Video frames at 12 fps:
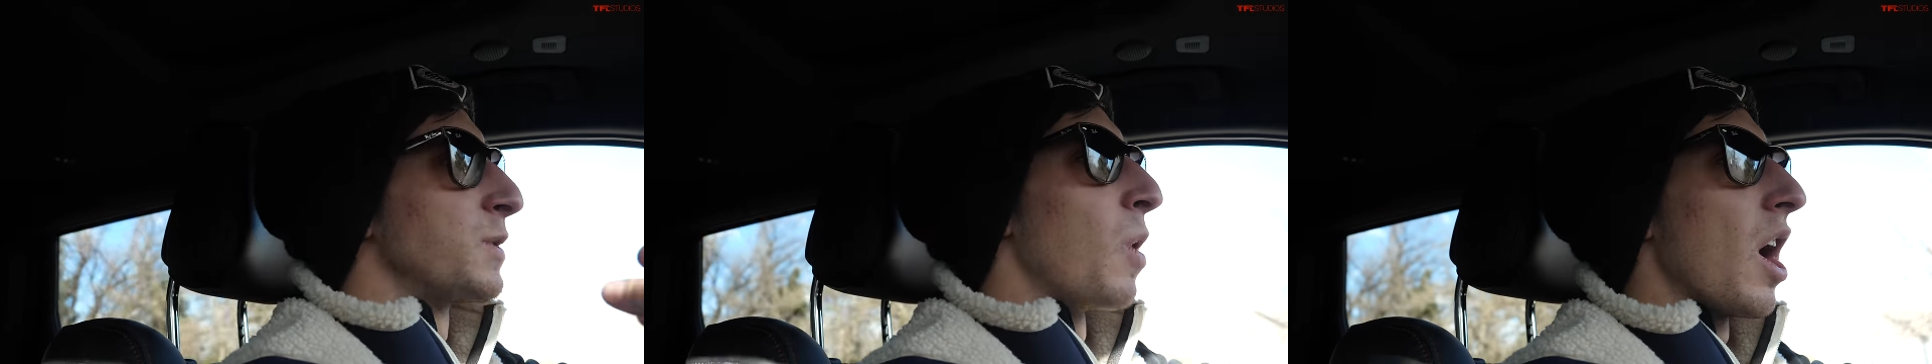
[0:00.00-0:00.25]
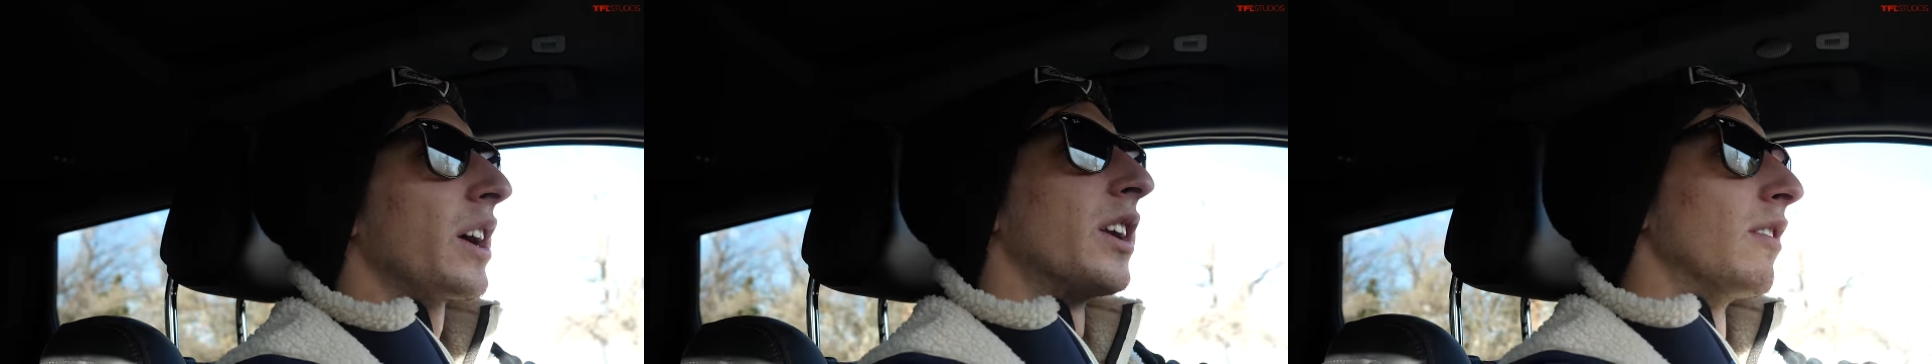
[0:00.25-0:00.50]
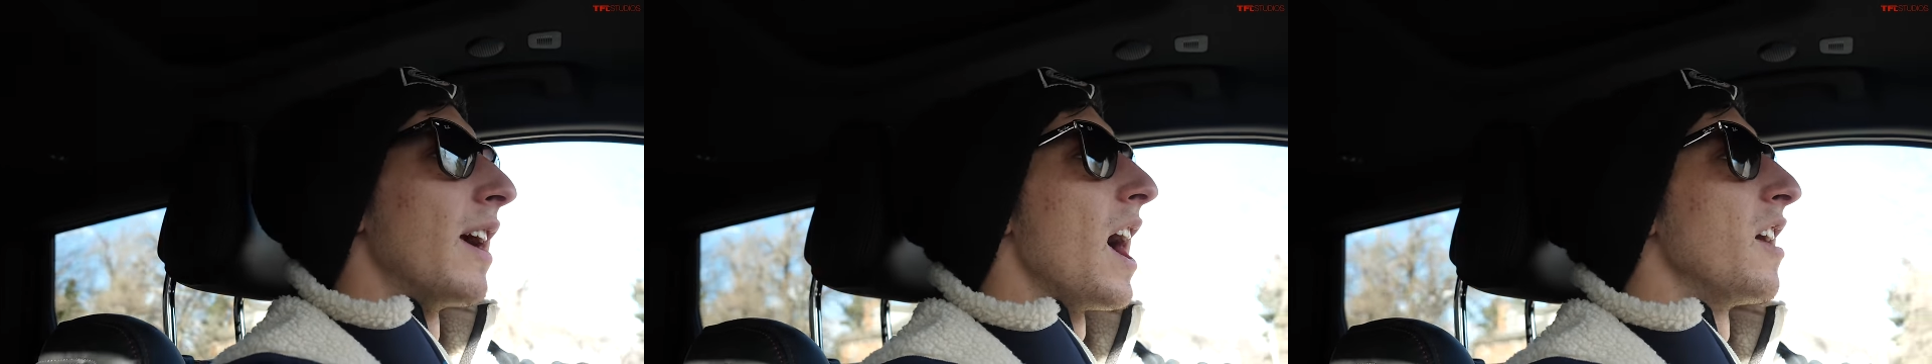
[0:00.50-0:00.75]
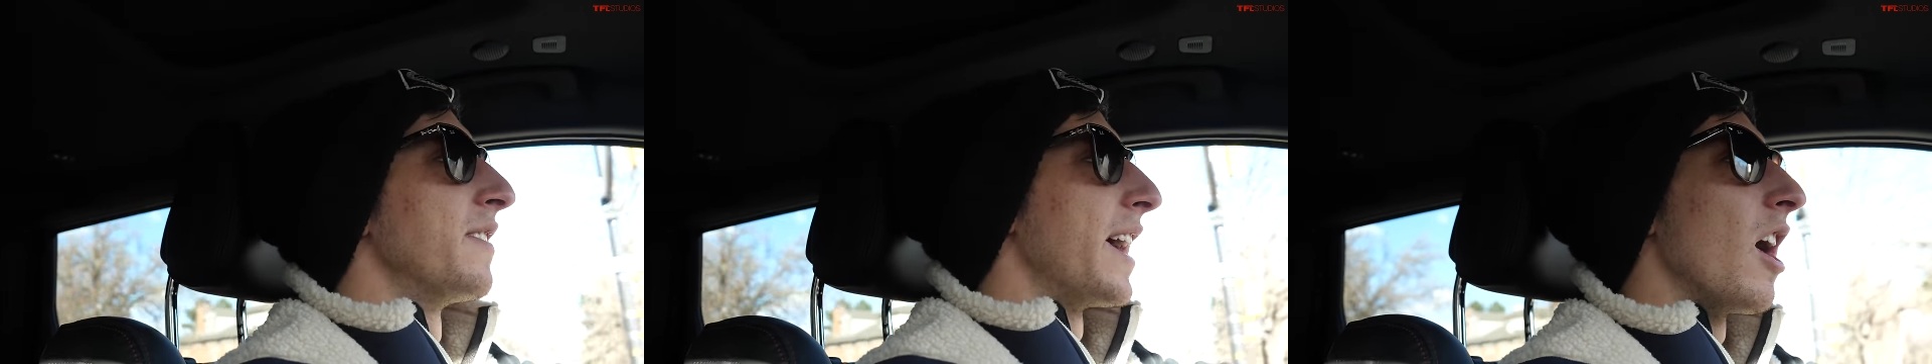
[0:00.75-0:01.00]
walking
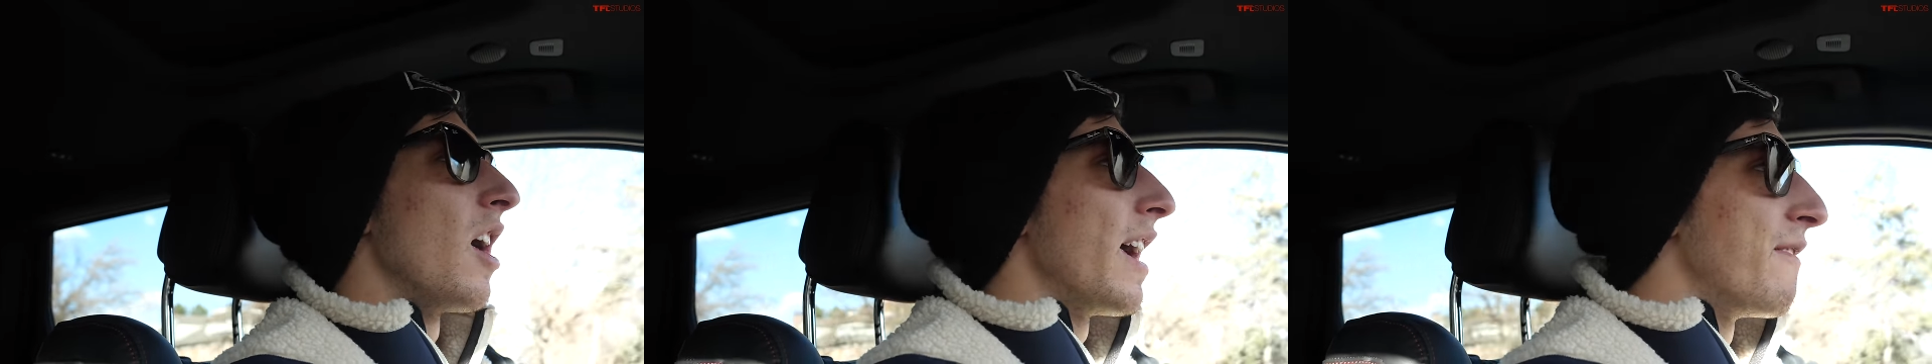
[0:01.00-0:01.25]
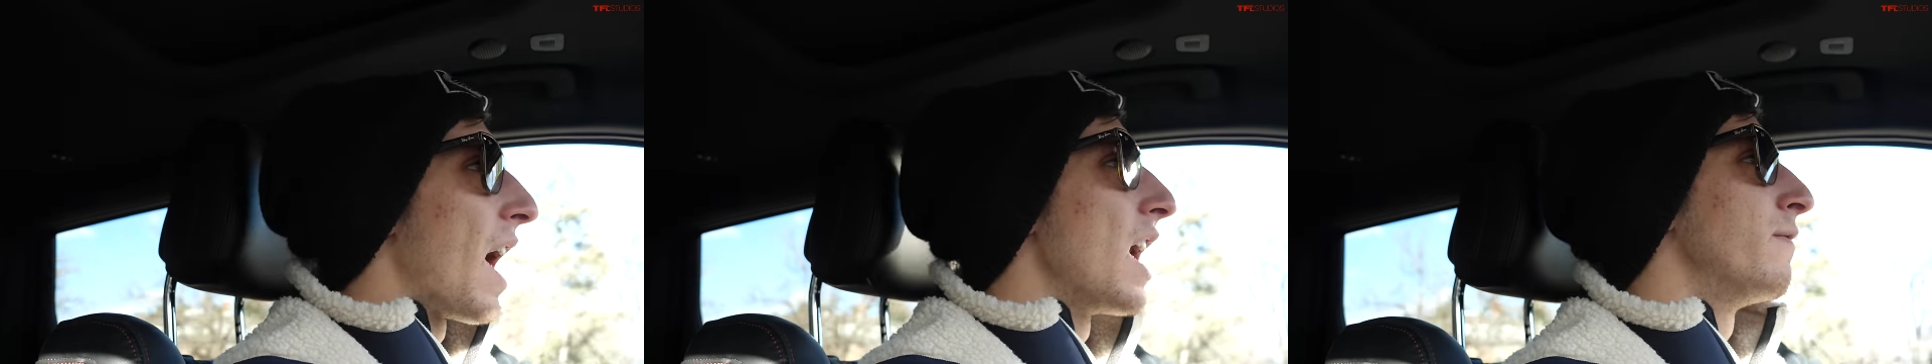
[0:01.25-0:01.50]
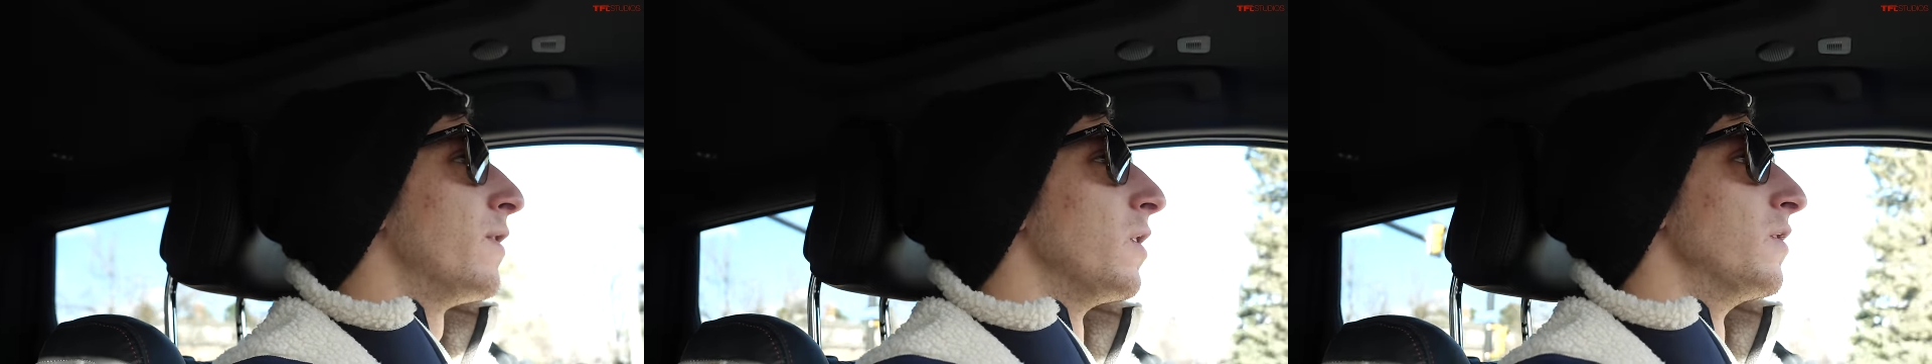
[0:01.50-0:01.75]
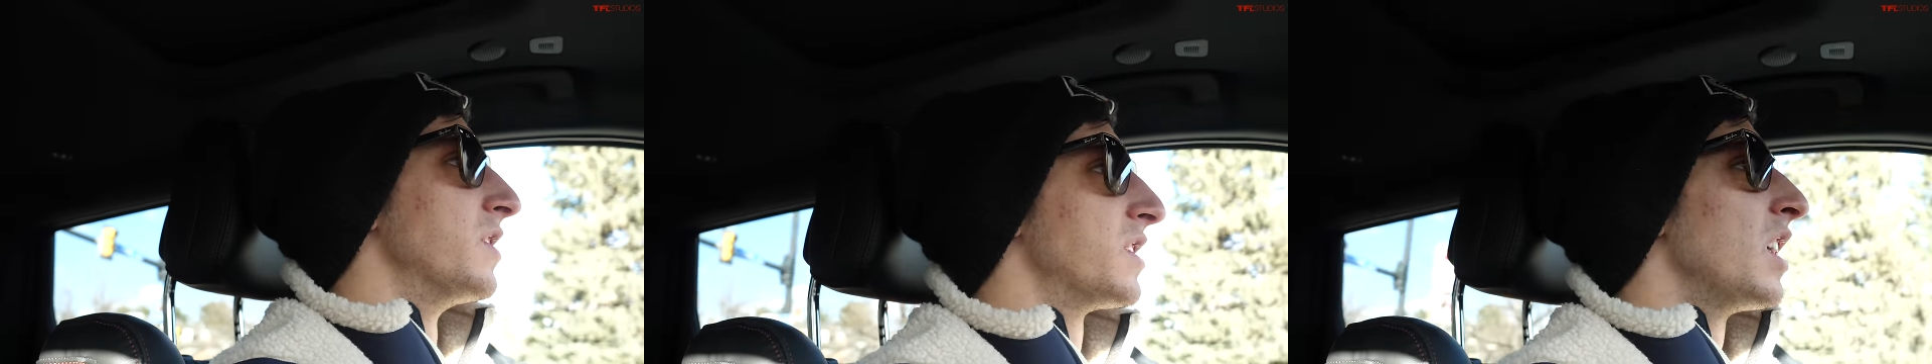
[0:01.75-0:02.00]
around. They all have
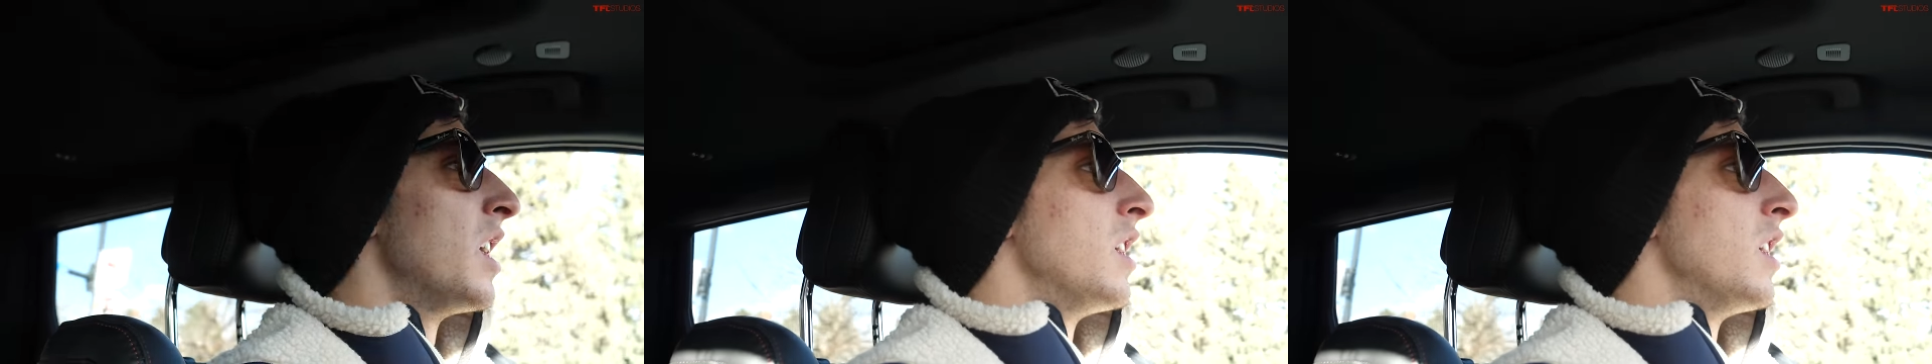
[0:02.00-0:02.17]
iPhones.